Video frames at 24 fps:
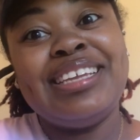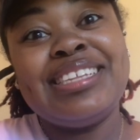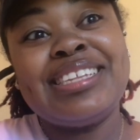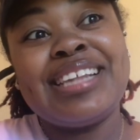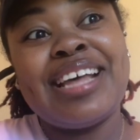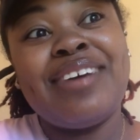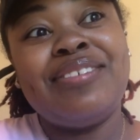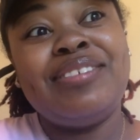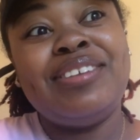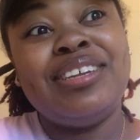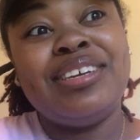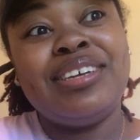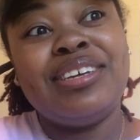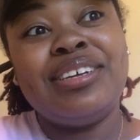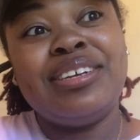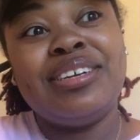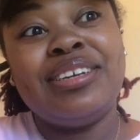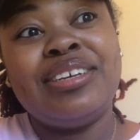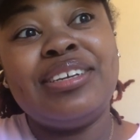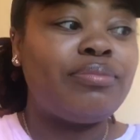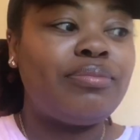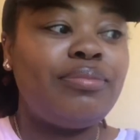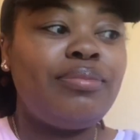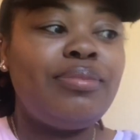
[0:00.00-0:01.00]
I've
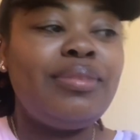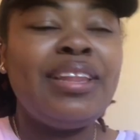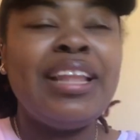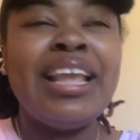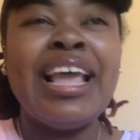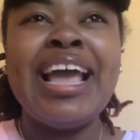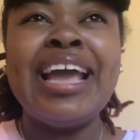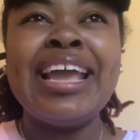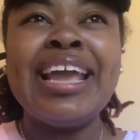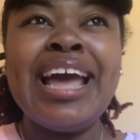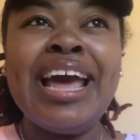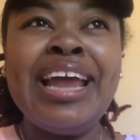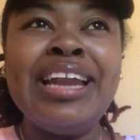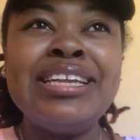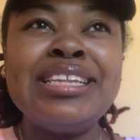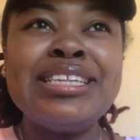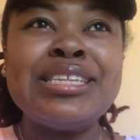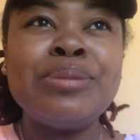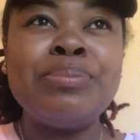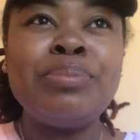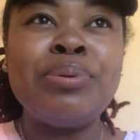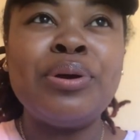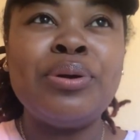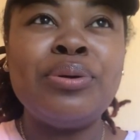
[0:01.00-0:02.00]
done. I got
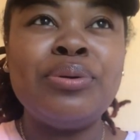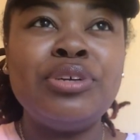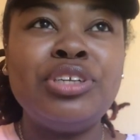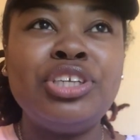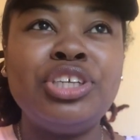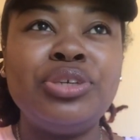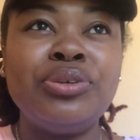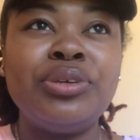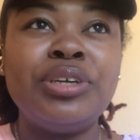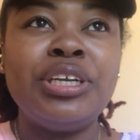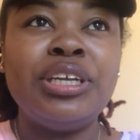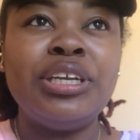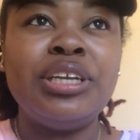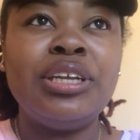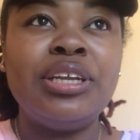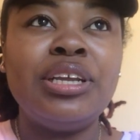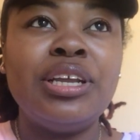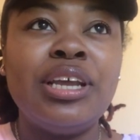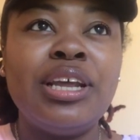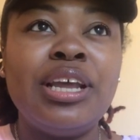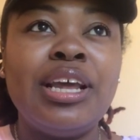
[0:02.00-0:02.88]
into poetry.